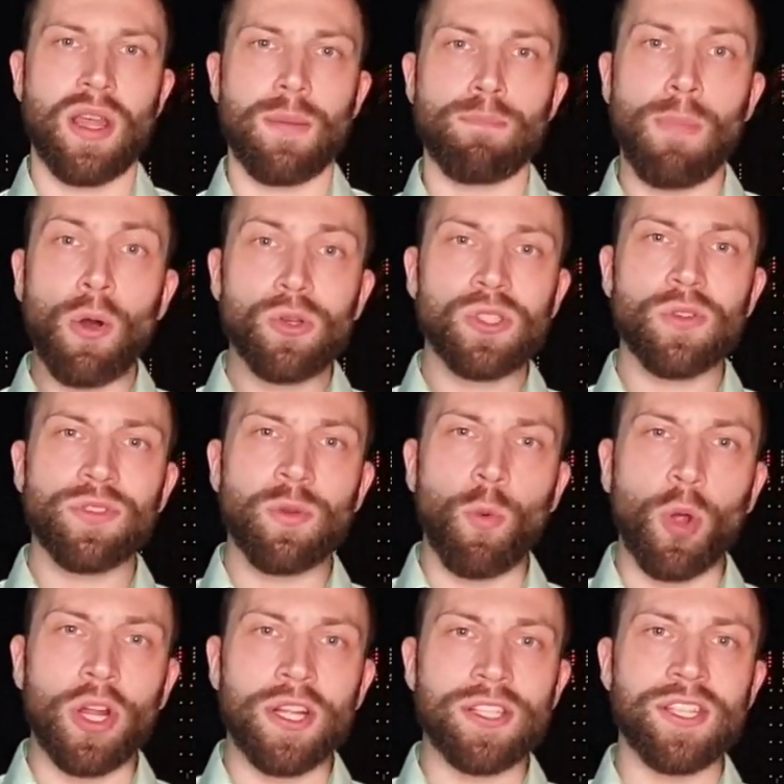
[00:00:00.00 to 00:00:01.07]
Most of the
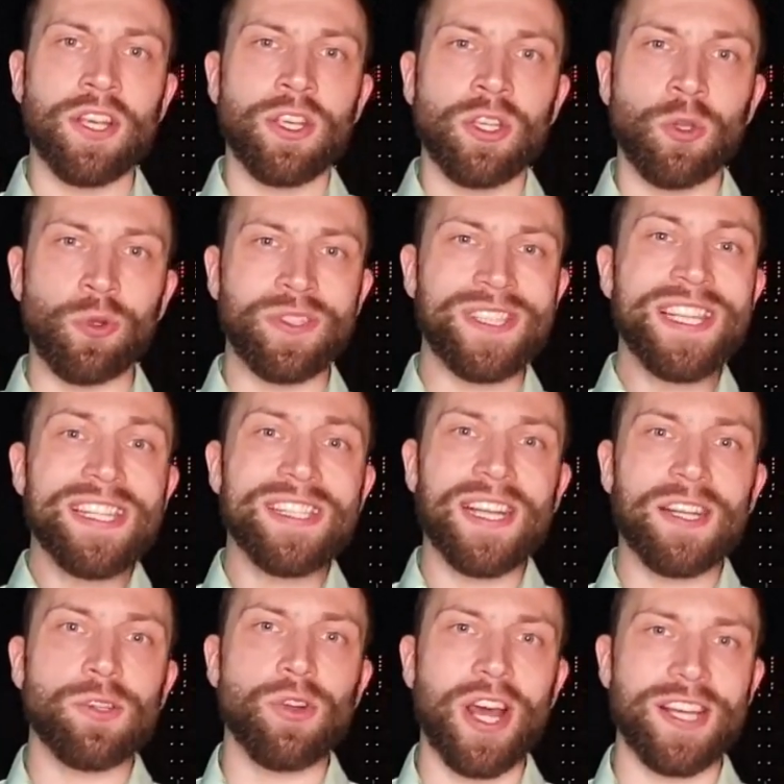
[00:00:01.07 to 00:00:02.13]
wallets use
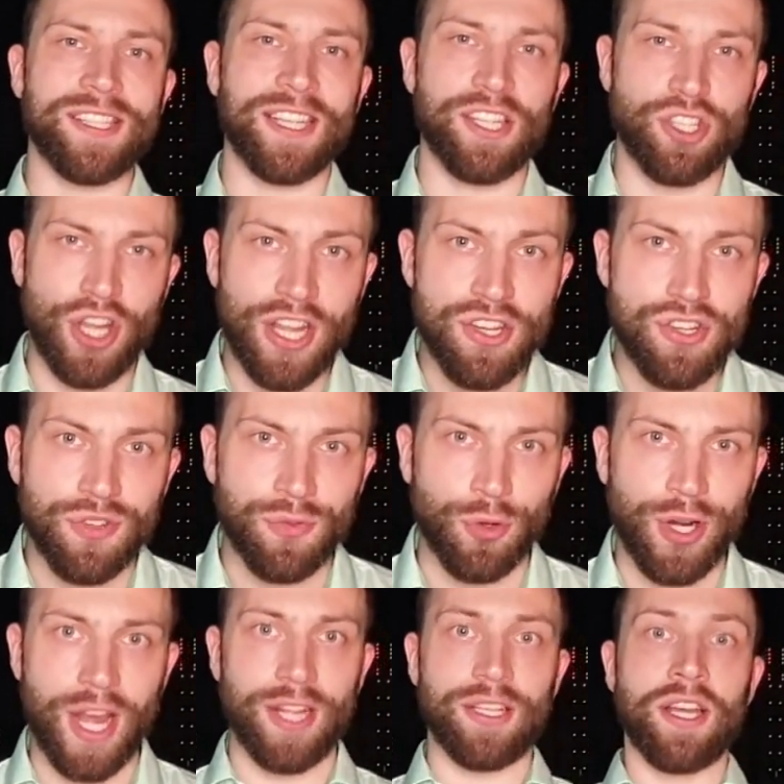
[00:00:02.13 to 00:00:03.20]
decentralized exchanges for
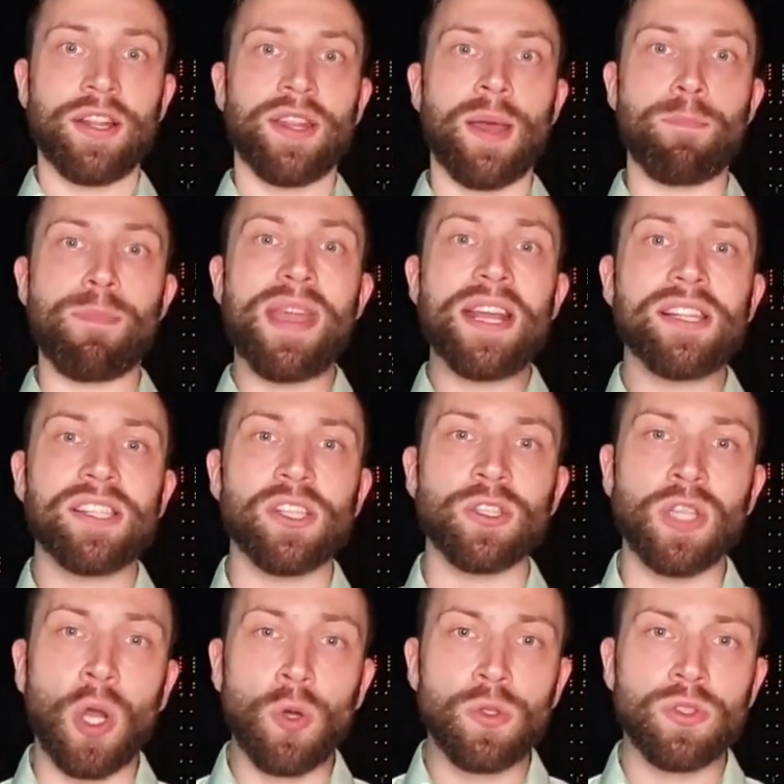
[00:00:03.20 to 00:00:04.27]
that. That means you
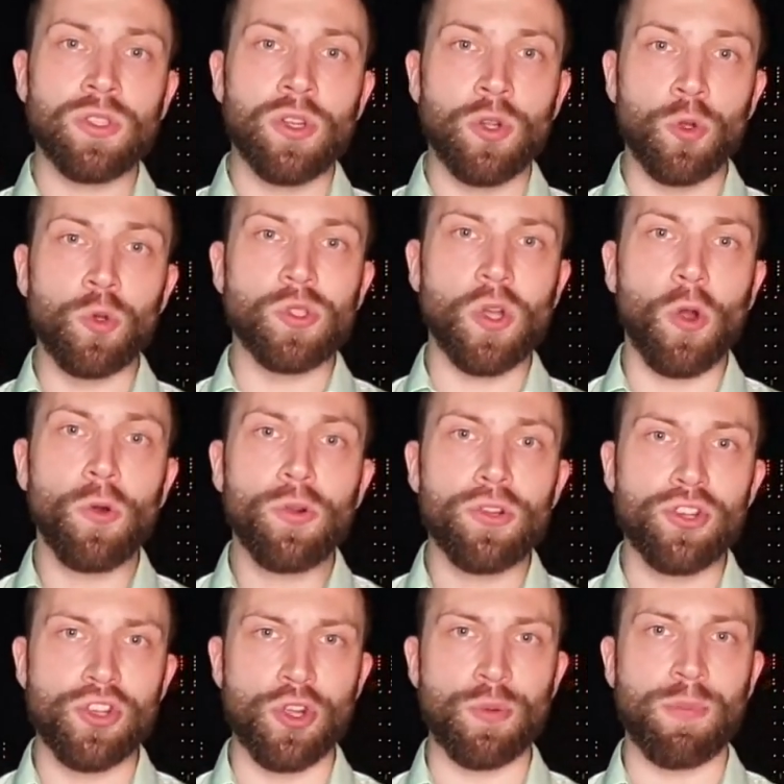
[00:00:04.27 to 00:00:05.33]
don't lose
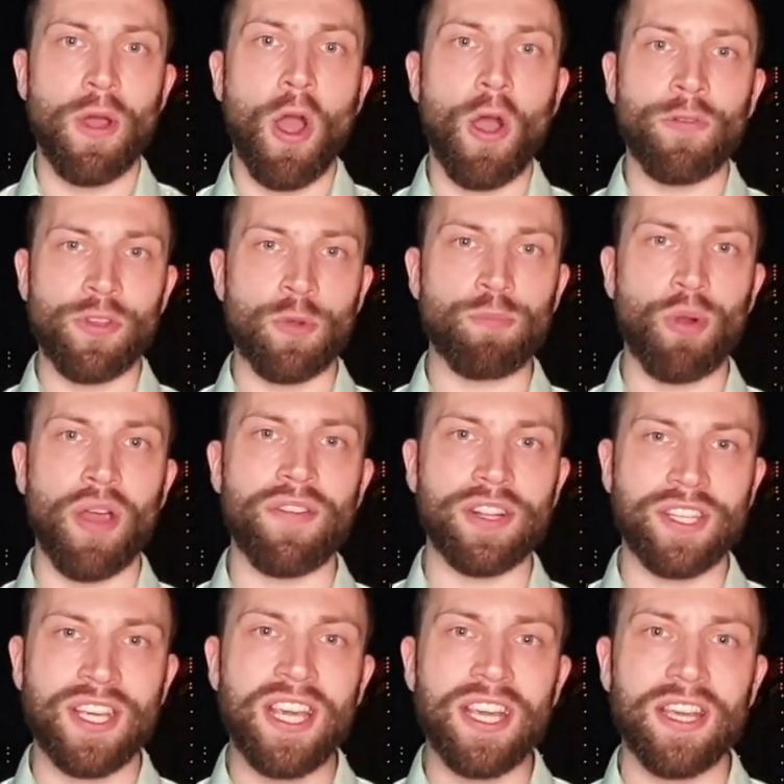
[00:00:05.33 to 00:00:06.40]
ownership of your private
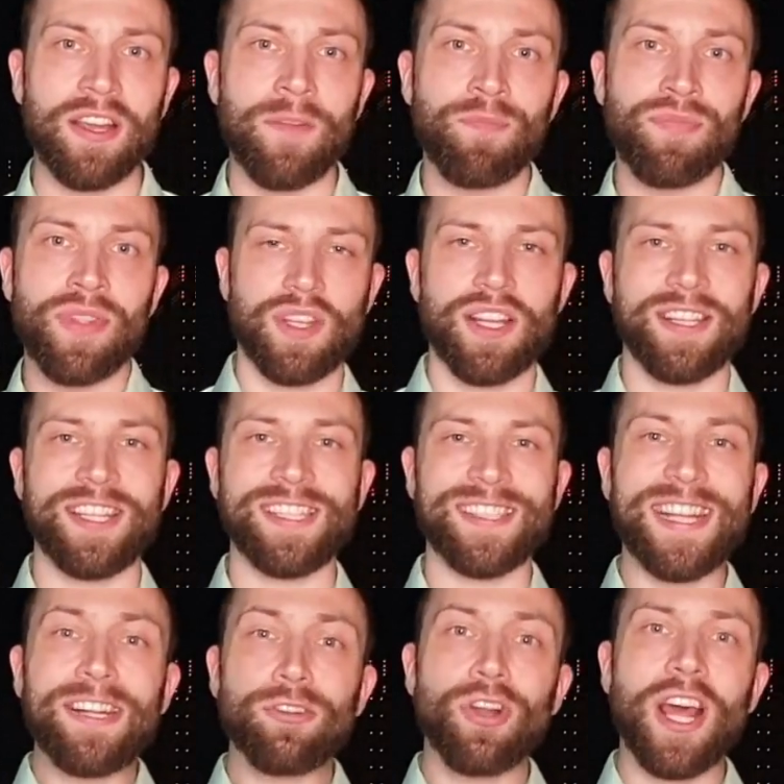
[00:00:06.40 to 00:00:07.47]
key.
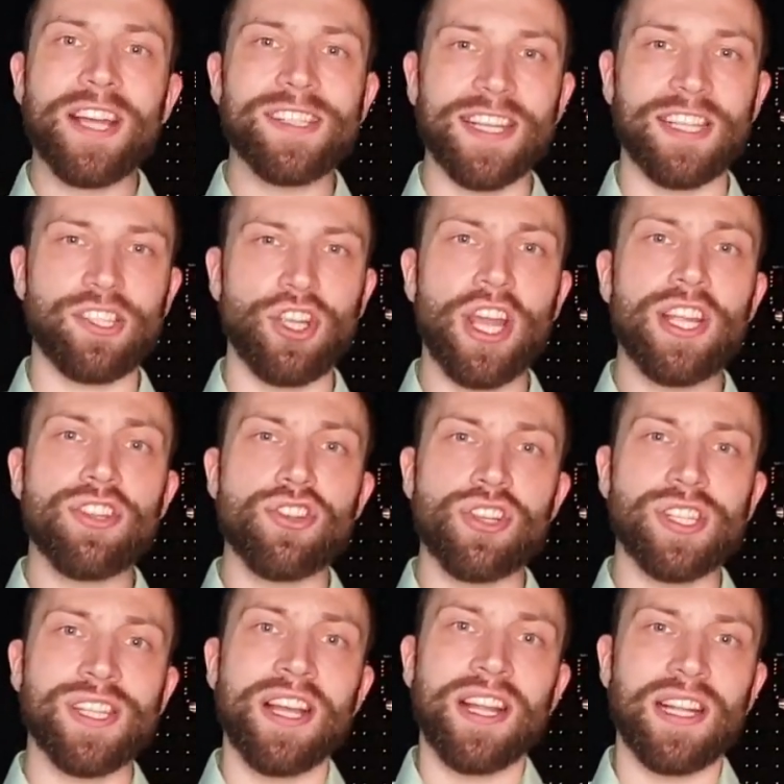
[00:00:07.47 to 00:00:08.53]
Decentralized exchanges
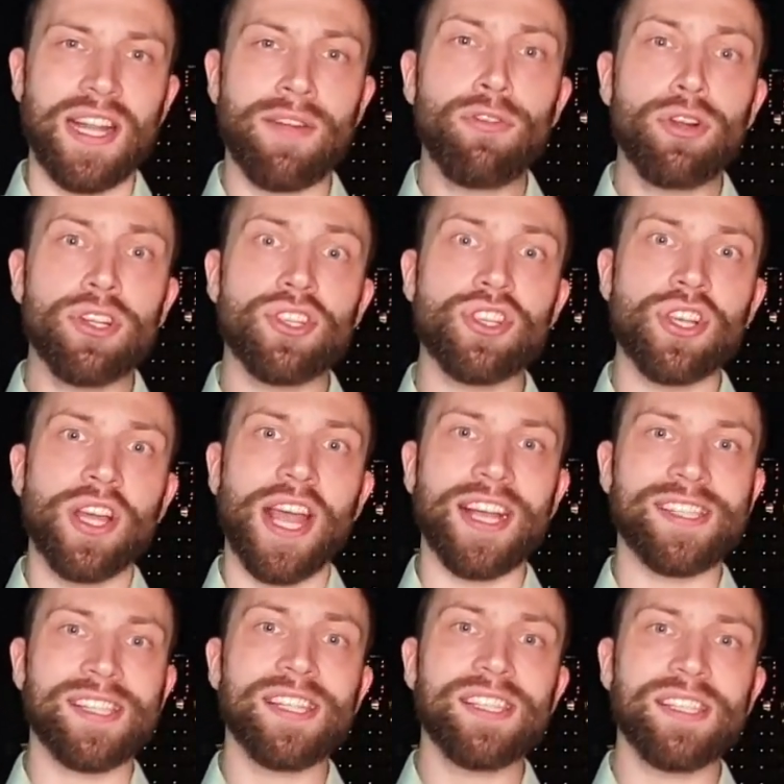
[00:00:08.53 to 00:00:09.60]
leverage
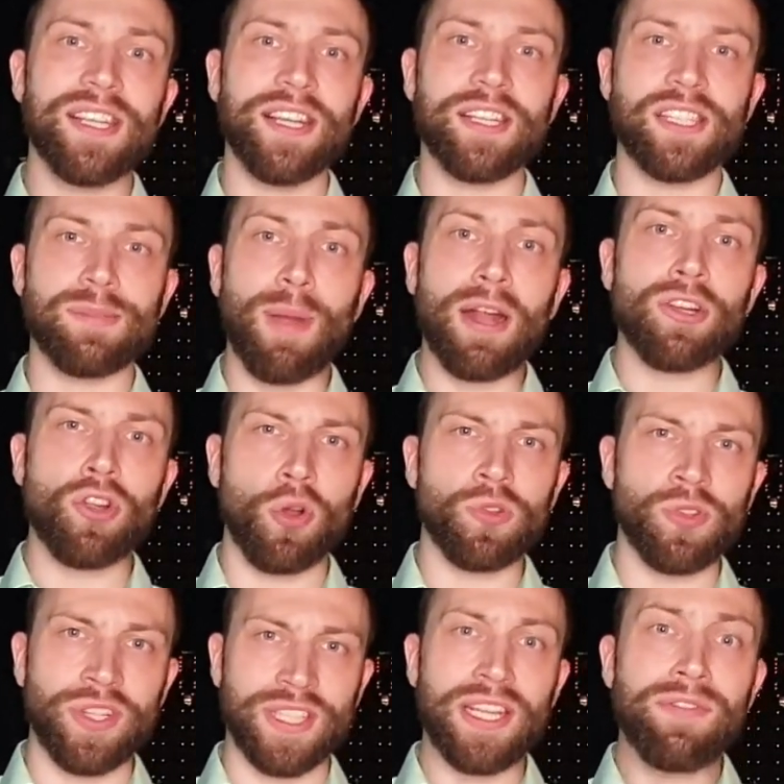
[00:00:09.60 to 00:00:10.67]
existing smart
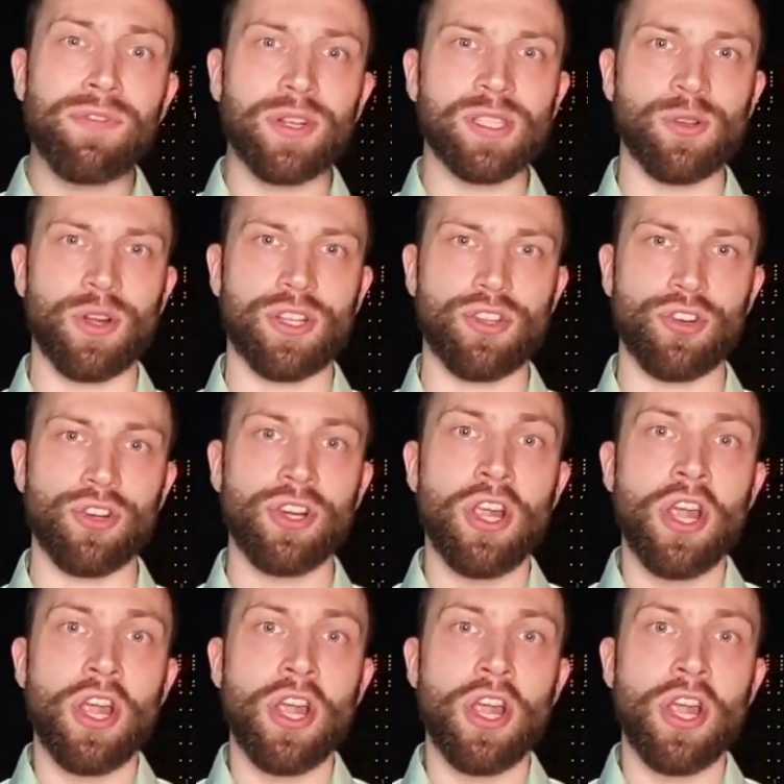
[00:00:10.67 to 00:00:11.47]
contract infrastructure